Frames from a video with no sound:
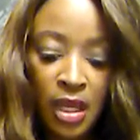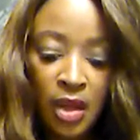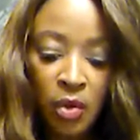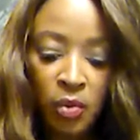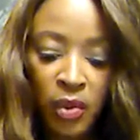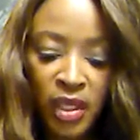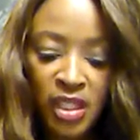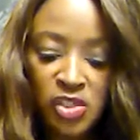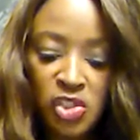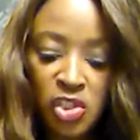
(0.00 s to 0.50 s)

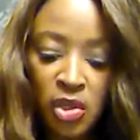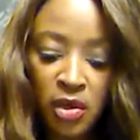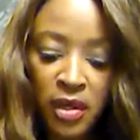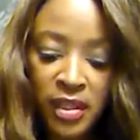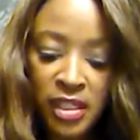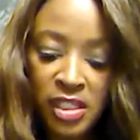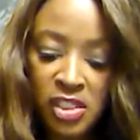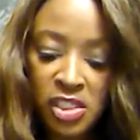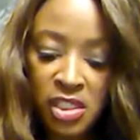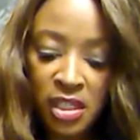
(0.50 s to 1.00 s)
We enjoyed
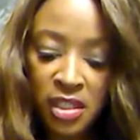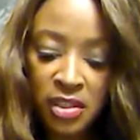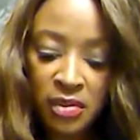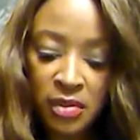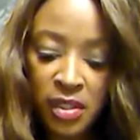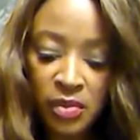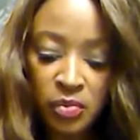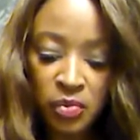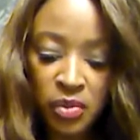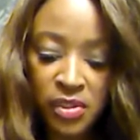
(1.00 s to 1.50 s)
each other
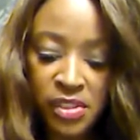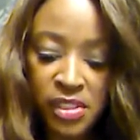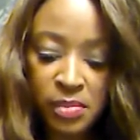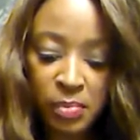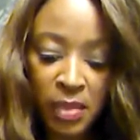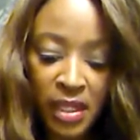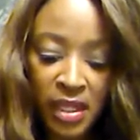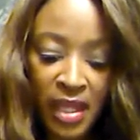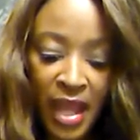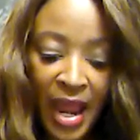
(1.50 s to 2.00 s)
and would
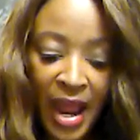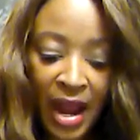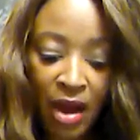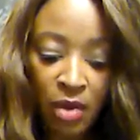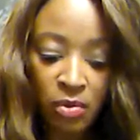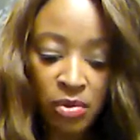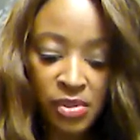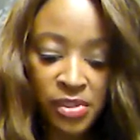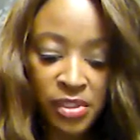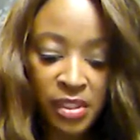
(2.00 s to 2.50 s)
spend
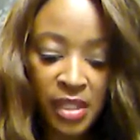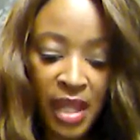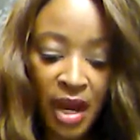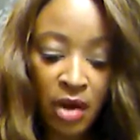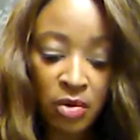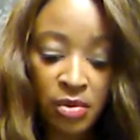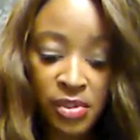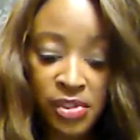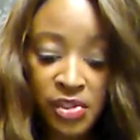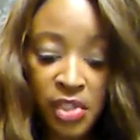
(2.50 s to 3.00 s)
hours and
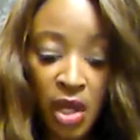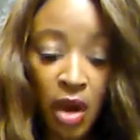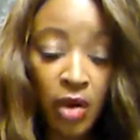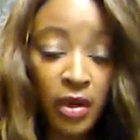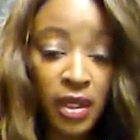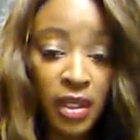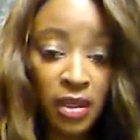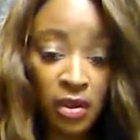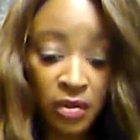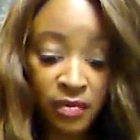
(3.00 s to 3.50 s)
hours
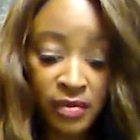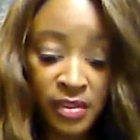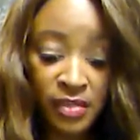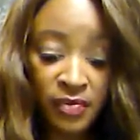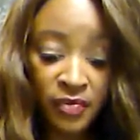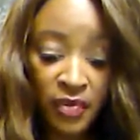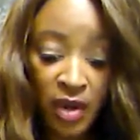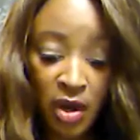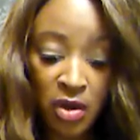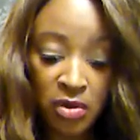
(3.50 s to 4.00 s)
talking over the
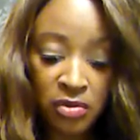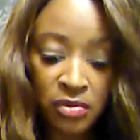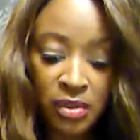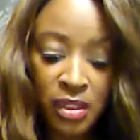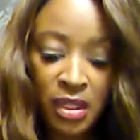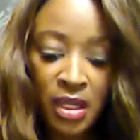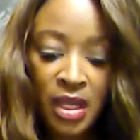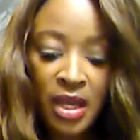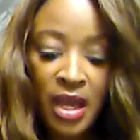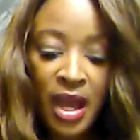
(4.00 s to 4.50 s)
phone.